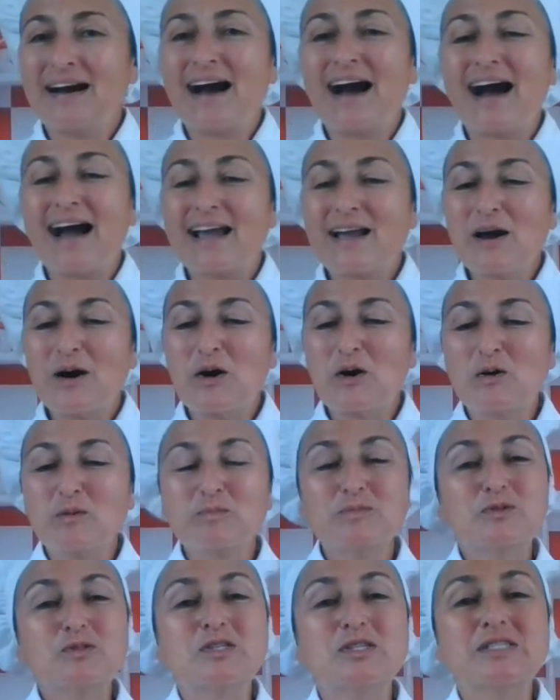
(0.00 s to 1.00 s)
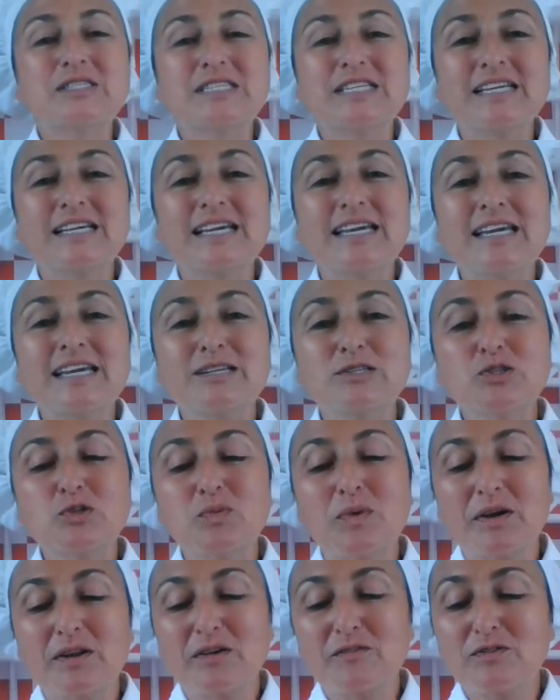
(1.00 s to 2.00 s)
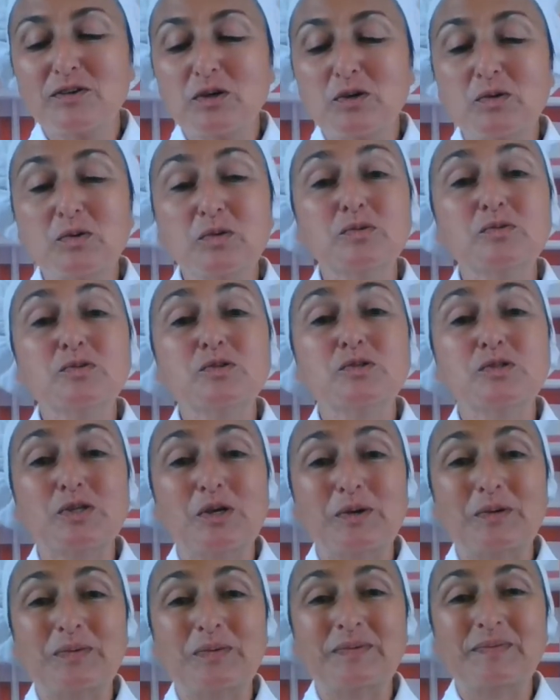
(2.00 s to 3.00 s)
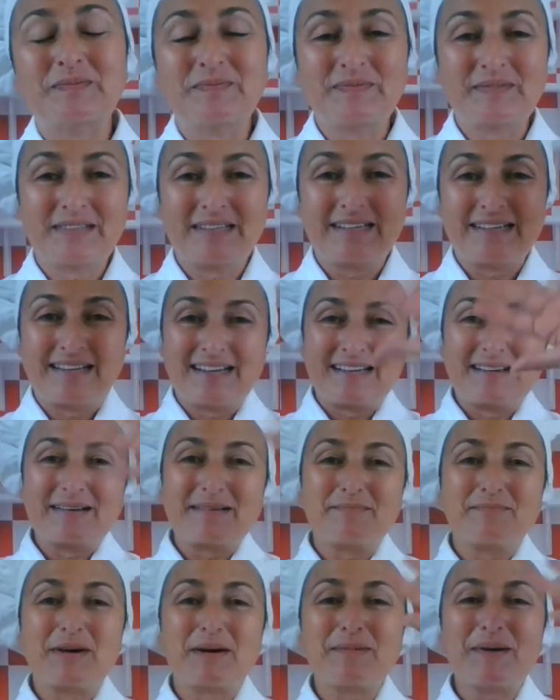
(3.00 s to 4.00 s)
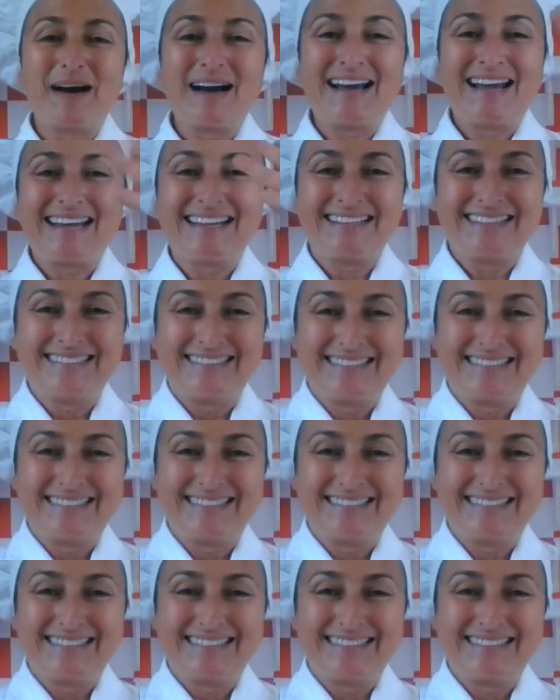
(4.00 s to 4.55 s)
I hope to see each one of you soon. Bye-bye.